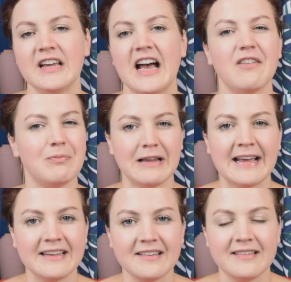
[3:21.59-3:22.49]
have
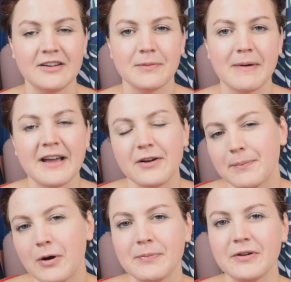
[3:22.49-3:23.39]
blankets nearby or
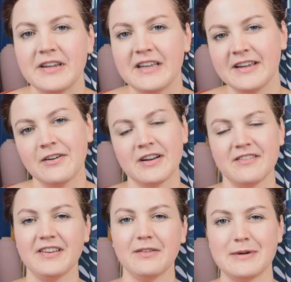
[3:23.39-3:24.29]
pop your heating on
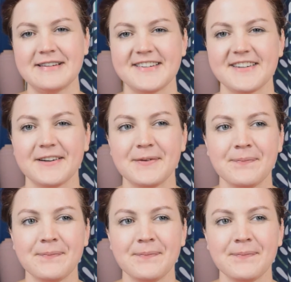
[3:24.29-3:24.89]
if it's winter.